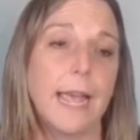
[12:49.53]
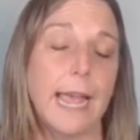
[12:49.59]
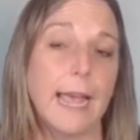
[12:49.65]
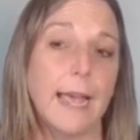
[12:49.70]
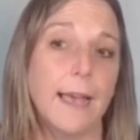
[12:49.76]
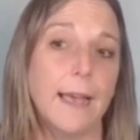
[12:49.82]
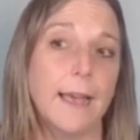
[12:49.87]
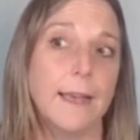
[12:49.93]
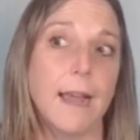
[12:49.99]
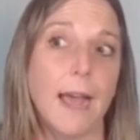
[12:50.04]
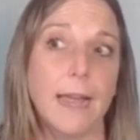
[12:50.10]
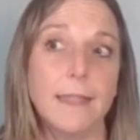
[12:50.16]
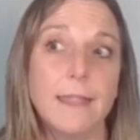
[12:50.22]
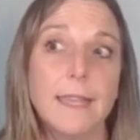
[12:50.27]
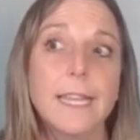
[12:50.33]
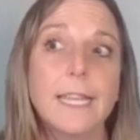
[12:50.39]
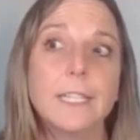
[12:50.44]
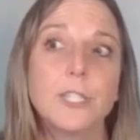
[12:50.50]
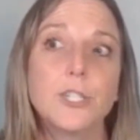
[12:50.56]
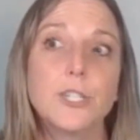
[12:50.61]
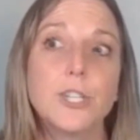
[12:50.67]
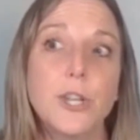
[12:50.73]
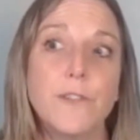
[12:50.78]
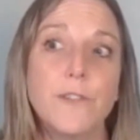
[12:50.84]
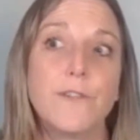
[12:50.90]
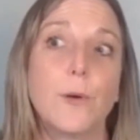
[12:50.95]
And I think it's
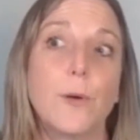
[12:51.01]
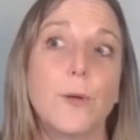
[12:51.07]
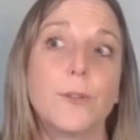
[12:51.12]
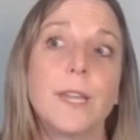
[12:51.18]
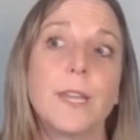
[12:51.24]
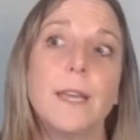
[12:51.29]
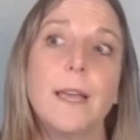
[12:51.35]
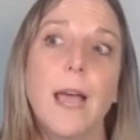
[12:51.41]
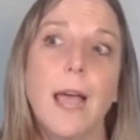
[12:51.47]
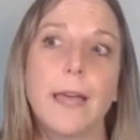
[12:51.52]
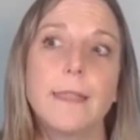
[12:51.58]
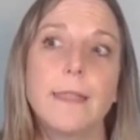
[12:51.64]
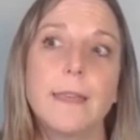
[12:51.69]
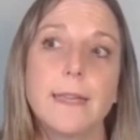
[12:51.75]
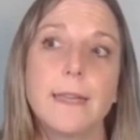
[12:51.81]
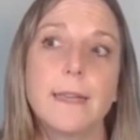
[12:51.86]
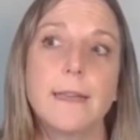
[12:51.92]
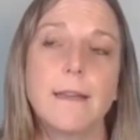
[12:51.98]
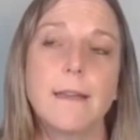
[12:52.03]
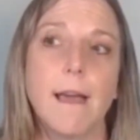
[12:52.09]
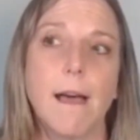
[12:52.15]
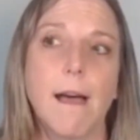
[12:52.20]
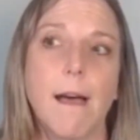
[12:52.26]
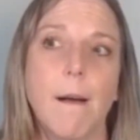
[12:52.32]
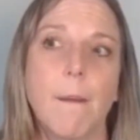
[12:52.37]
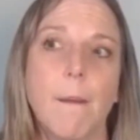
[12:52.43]
twofold. I think
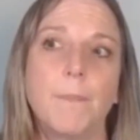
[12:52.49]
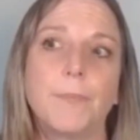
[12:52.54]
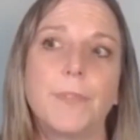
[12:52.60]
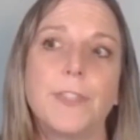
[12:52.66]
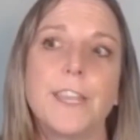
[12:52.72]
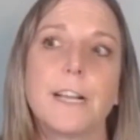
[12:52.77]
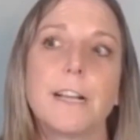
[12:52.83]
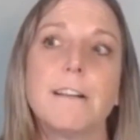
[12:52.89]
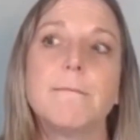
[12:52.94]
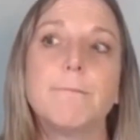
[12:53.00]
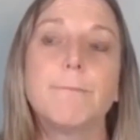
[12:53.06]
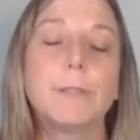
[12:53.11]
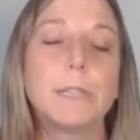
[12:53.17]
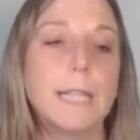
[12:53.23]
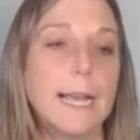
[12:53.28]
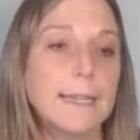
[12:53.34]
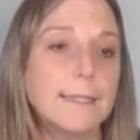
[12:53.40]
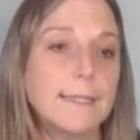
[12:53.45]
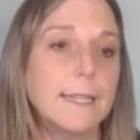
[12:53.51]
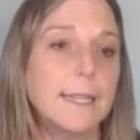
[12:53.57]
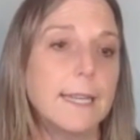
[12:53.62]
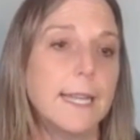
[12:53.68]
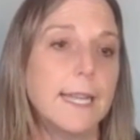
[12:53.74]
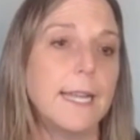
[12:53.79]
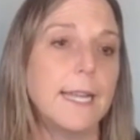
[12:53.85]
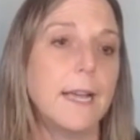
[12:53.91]
um, the
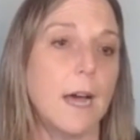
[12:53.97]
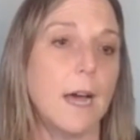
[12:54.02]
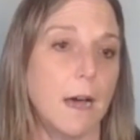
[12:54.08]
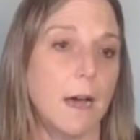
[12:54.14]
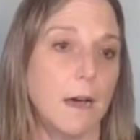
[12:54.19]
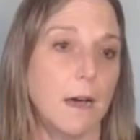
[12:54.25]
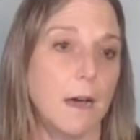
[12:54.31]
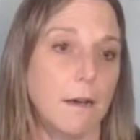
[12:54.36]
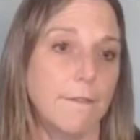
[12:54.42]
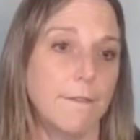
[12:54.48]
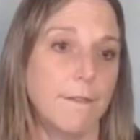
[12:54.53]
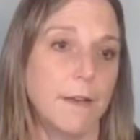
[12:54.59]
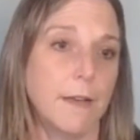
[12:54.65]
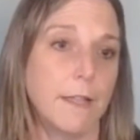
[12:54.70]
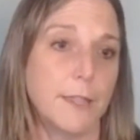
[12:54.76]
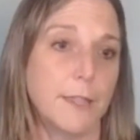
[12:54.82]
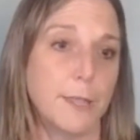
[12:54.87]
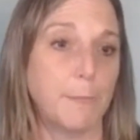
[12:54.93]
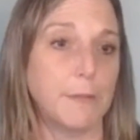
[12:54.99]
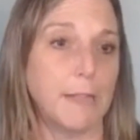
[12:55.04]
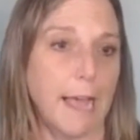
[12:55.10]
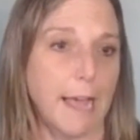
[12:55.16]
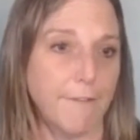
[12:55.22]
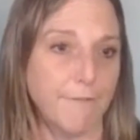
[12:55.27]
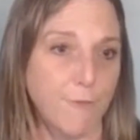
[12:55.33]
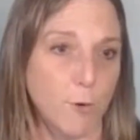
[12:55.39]
complexity of the
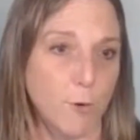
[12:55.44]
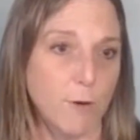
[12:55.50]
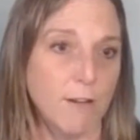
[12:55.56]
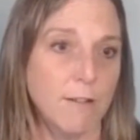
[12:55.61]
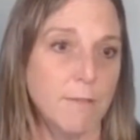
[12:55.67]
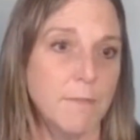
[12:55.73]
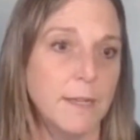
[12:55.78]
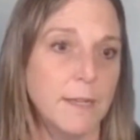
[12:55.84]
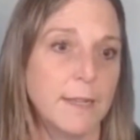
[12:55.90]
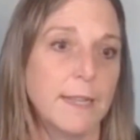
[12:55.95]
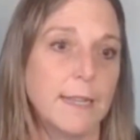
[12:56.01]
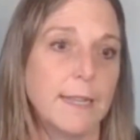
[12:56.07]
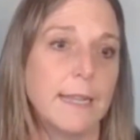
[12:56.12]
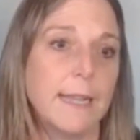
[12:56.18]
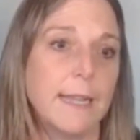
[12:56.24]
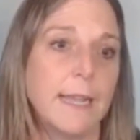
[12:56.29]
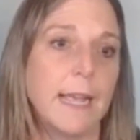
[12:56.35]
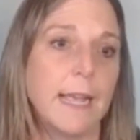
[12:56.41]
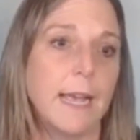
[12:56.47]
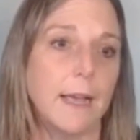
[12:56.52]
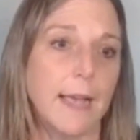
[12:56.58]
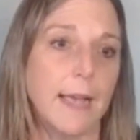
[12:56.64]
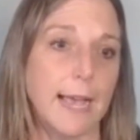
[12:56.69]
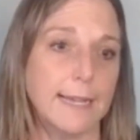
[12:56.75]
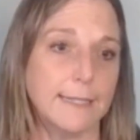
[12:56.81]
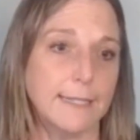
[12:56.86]
platform
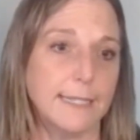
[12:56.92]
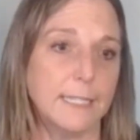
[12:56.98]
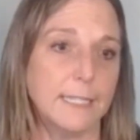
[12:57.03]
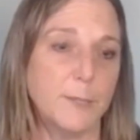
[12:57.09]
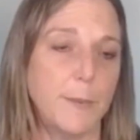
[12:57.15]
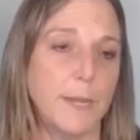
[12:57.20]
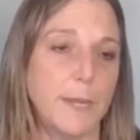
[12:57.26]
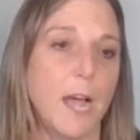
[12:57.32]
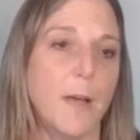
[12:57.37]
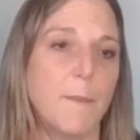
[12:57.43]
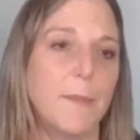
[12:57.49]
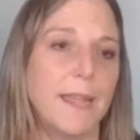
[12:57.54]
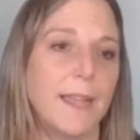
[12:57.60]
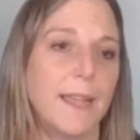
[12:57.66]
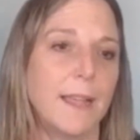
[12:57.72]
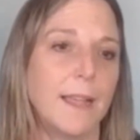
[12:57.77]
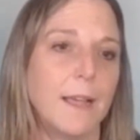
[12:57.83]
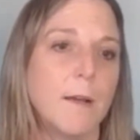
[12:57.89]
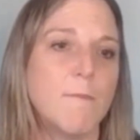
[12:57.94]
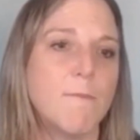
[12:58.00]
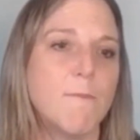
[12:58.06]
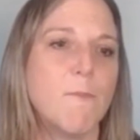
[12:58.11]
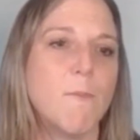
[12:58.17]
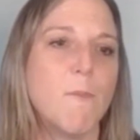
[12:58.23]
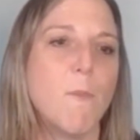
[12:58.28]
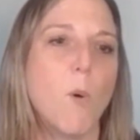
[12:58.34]
as it's becoming
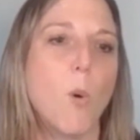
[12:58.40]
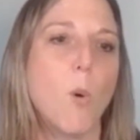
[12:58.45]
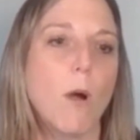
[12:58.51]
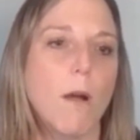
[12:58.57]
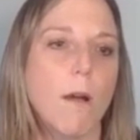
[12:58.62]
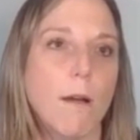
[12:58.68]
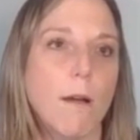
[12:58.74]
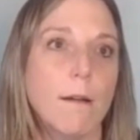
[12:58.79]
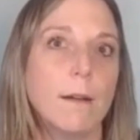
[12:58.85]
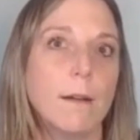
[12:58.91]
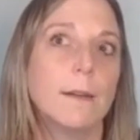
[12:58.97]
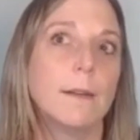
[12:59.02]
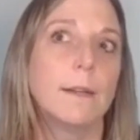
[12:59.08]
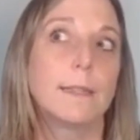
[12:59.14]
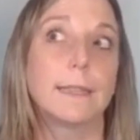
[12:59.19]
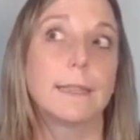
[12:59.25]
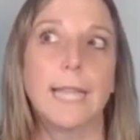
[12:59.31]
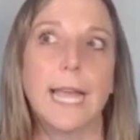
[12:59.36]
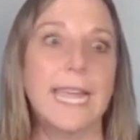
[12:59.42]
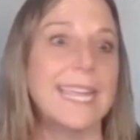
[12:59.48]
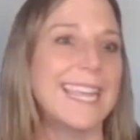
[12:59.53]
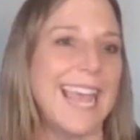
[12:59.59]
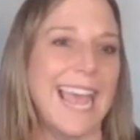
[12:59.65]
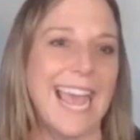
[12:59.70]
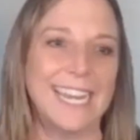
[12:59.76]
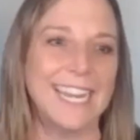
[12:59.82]
more
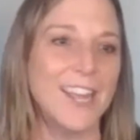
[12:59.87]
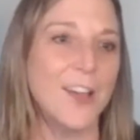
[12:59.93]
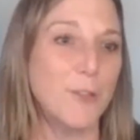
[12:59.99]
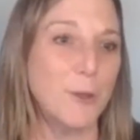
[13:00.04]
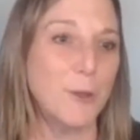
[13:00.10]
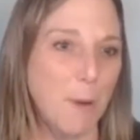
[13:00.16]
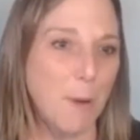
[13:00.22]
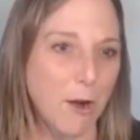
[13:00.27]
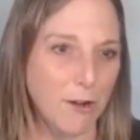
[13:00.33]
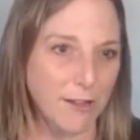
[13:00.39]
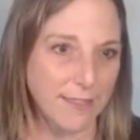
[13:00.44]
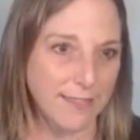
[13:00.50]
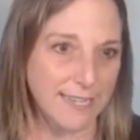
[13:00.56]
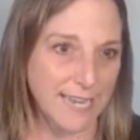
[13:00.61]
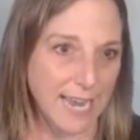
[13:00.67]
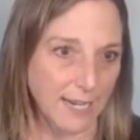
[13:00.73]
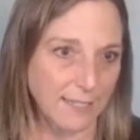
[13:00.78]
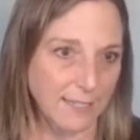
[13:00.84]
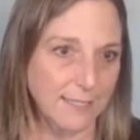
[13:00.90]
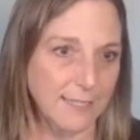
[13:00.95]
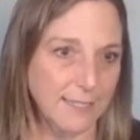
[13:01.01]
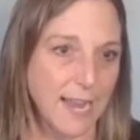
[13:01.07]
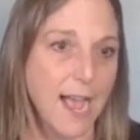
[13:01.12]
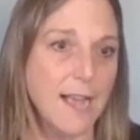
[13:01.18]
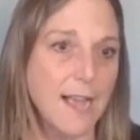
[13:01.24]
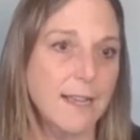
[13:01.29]
like any other part of the tech
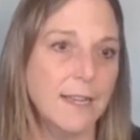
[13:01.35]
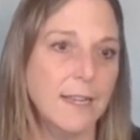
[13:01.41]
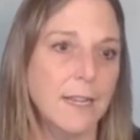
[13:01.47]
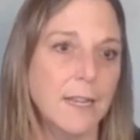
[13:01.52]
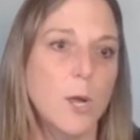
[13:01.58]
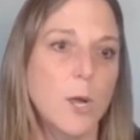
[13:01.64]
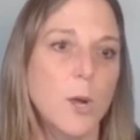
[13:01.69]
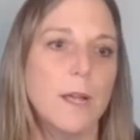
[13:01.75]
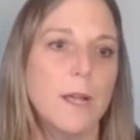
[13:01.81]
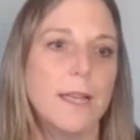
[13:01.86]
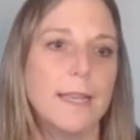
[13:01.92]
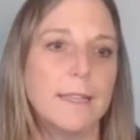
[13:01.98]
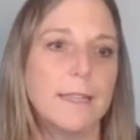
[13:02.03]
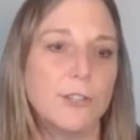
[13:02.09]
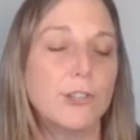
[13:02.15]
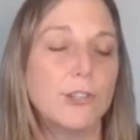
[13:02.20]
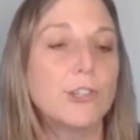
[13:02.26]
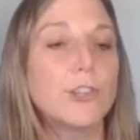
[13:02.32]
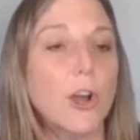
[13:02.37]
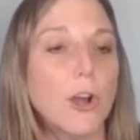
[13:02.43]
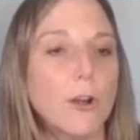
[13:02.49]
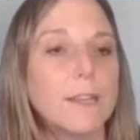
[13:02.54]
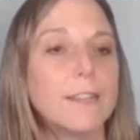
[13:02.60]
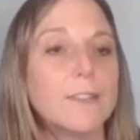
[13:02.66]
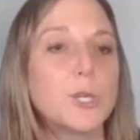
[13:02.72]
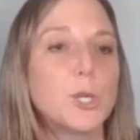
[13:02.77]
stack is
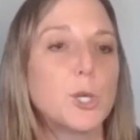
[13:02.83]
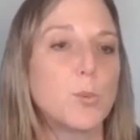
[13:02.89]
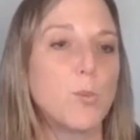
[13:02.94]
starting mm-hmm.